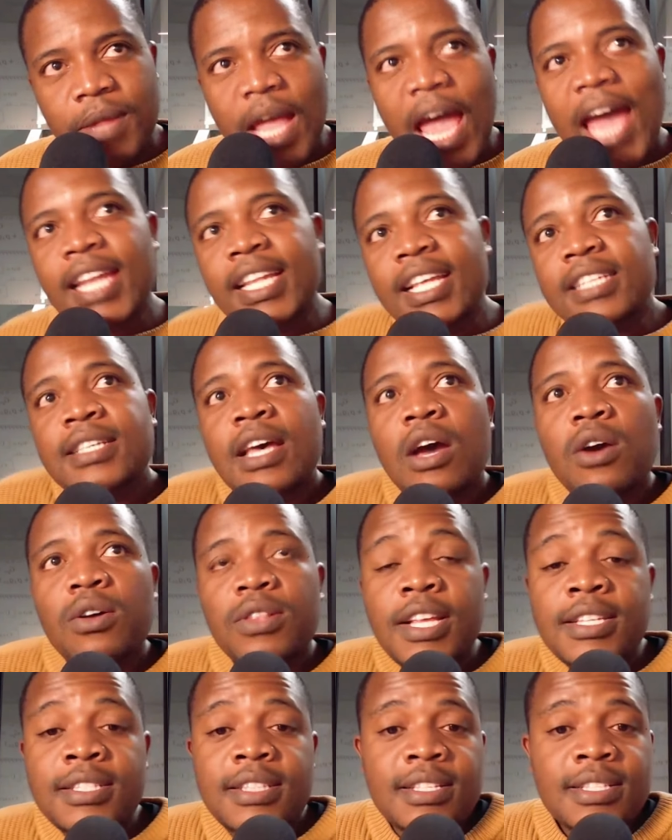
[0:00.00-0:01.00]
And
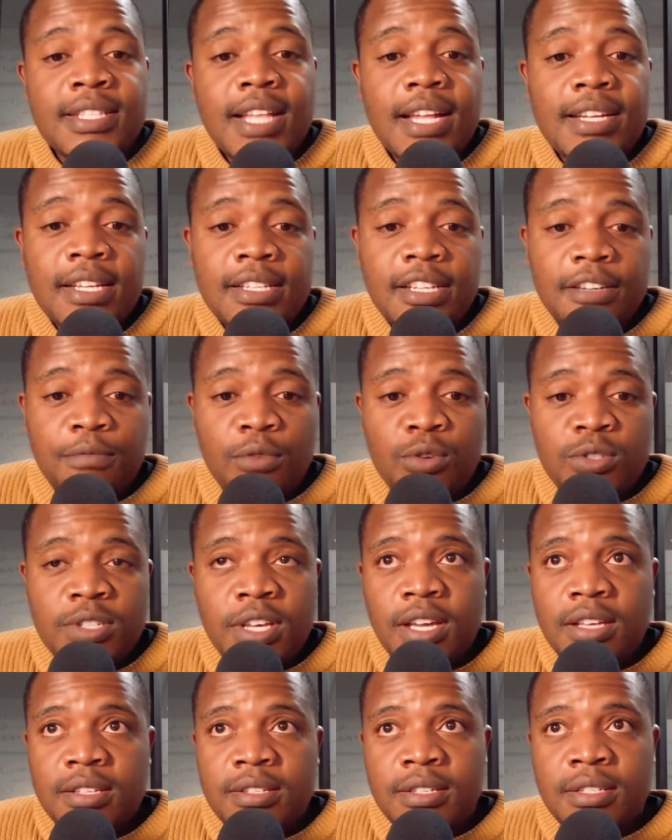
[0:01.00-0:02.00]
that's the standard in most
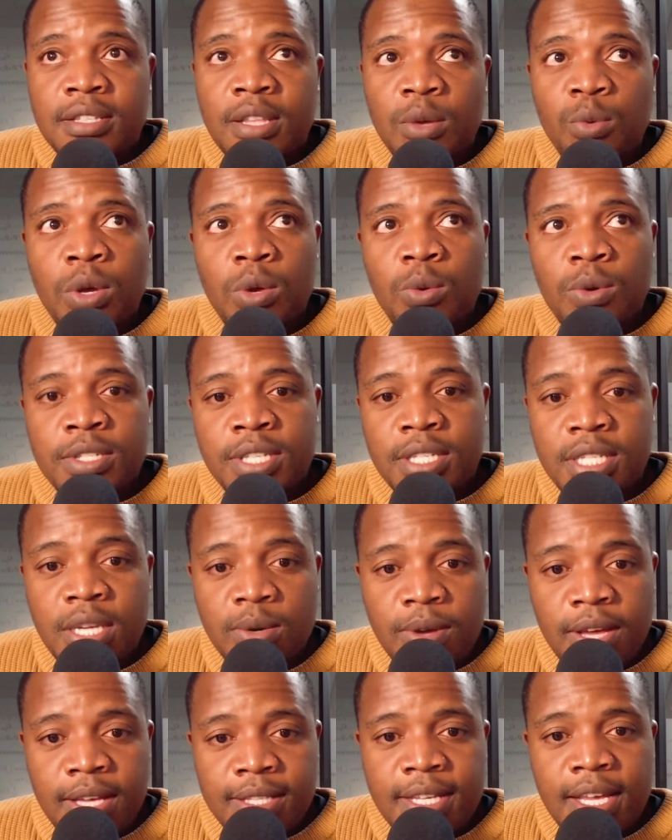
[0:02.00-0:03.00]
cases, the way we set
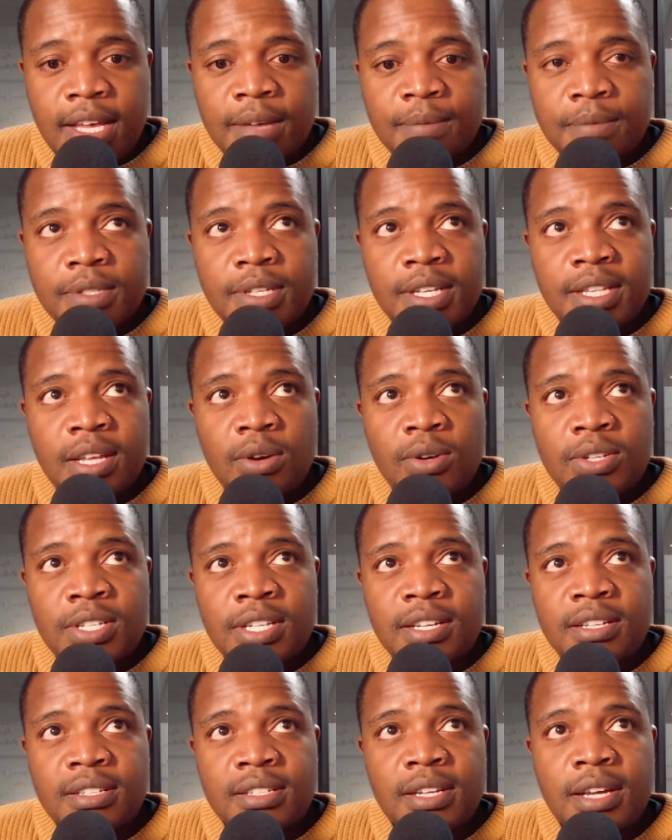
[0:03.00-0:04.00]
our exams and our
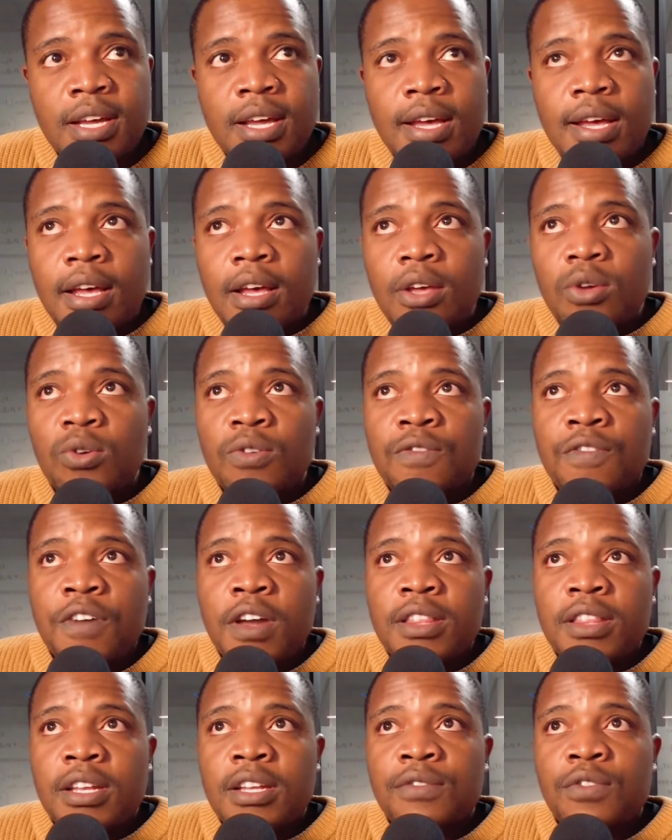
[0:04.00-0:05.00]
test. You'd
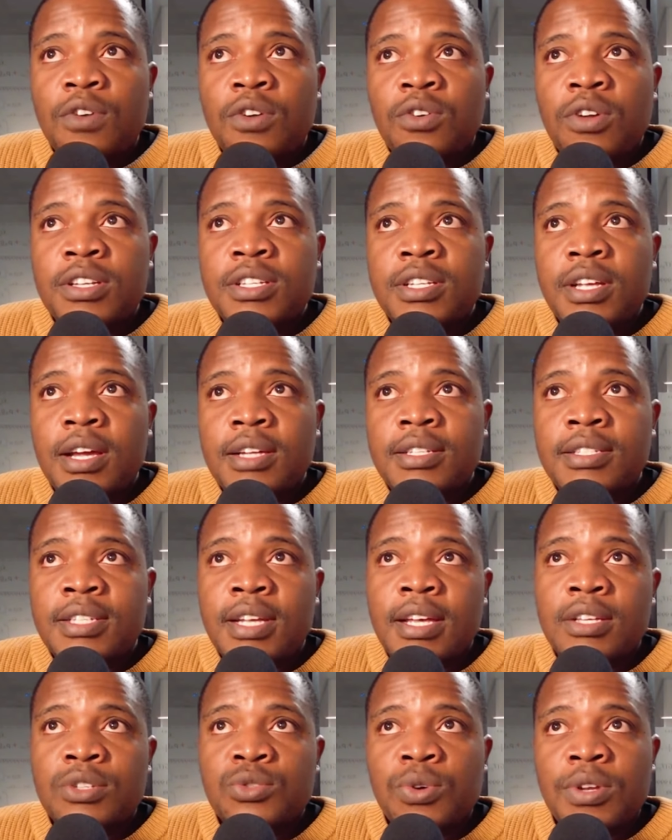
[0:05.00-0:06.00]
find that if you're writing a
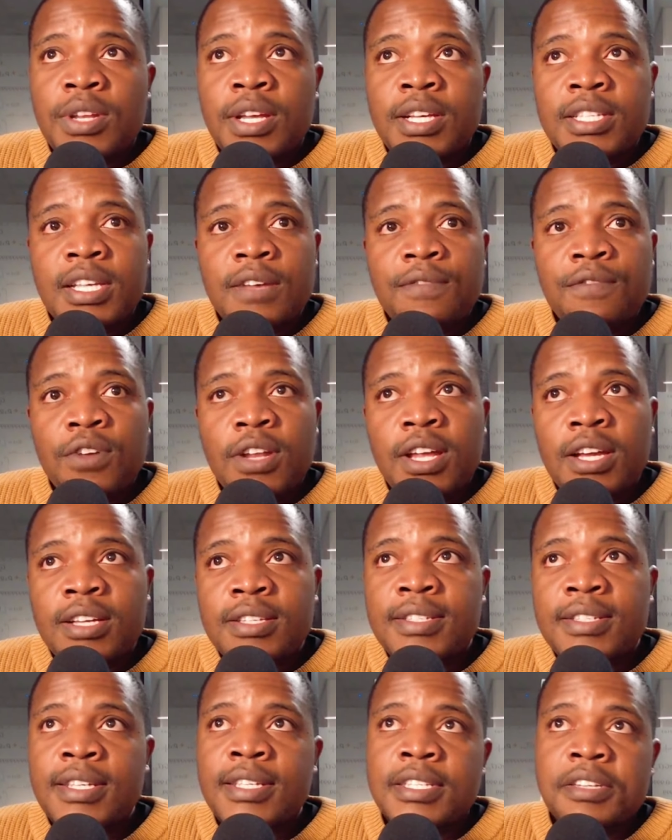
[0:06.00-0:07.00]
test or an exam for like
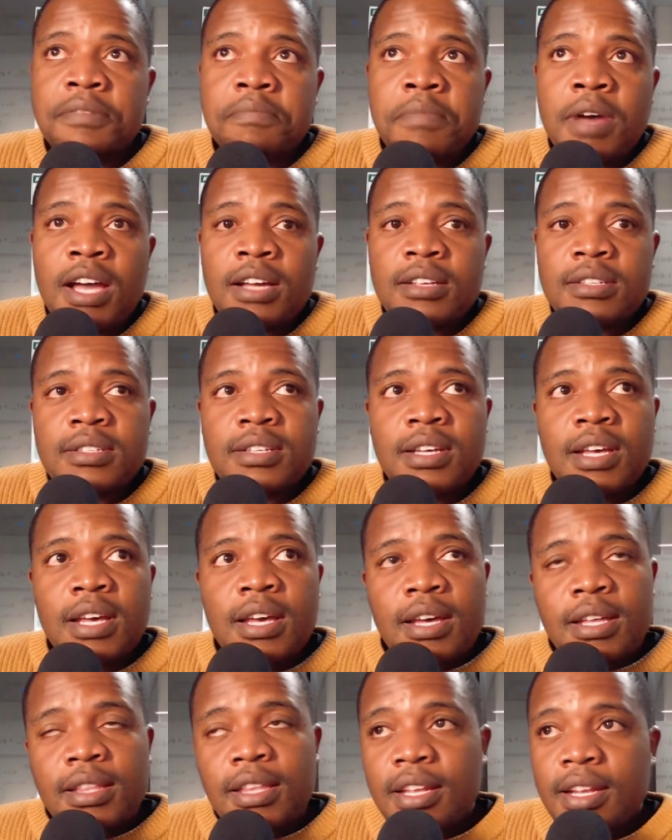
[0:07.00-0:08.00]
60 marks,
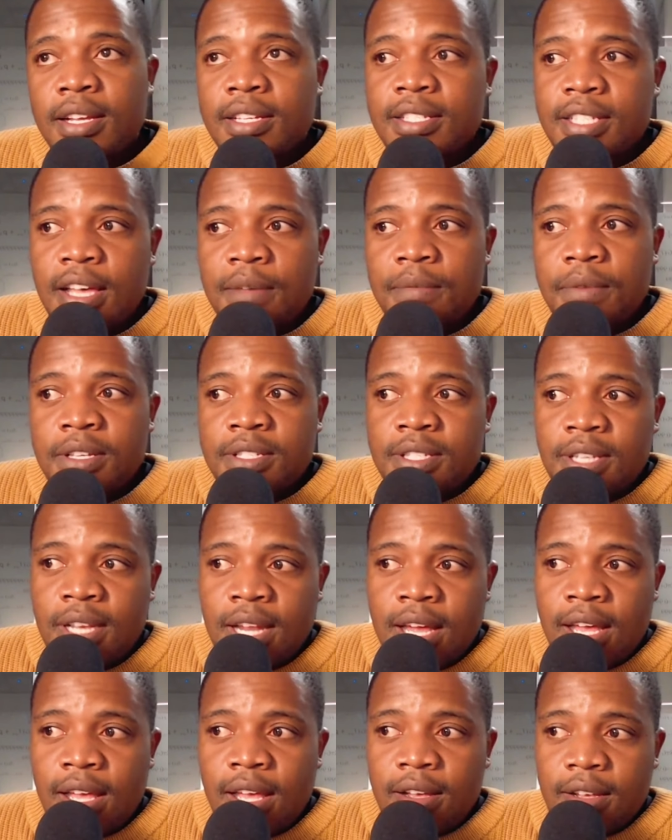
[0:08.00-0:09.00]
that exam is
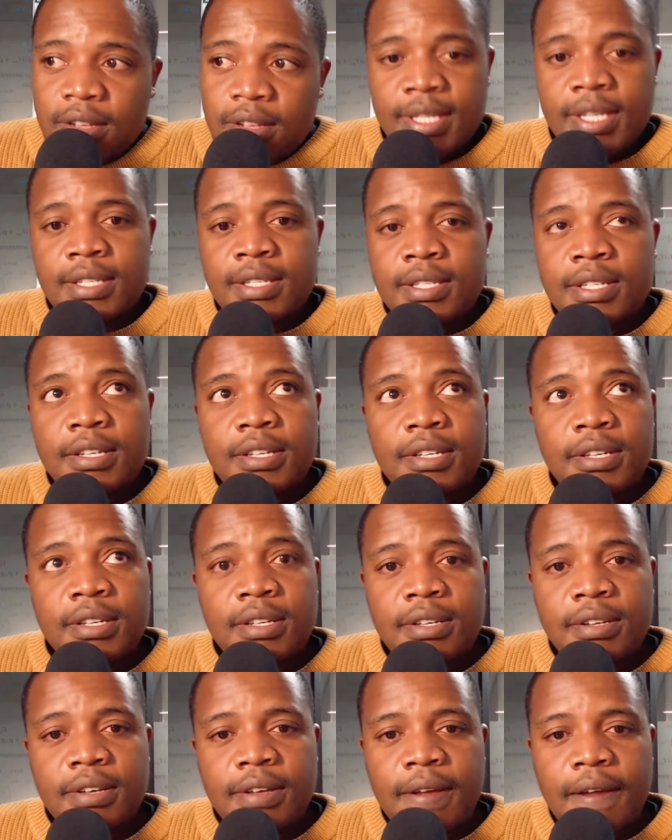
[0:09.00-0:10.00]
like 60,